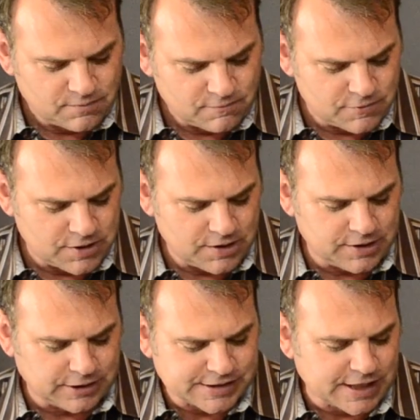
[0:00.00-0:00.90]
Really
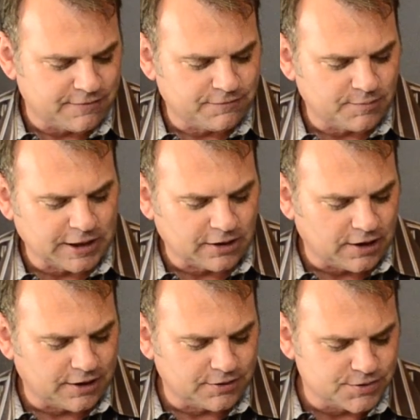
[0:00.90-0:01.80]
excited for my
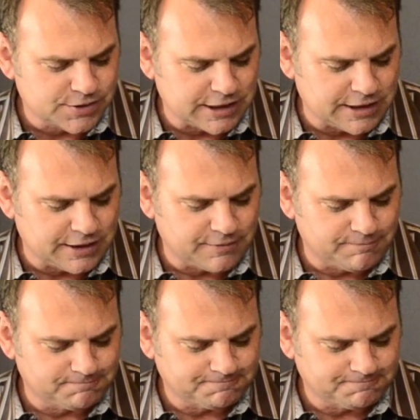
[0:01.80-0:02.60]
client who's getting it.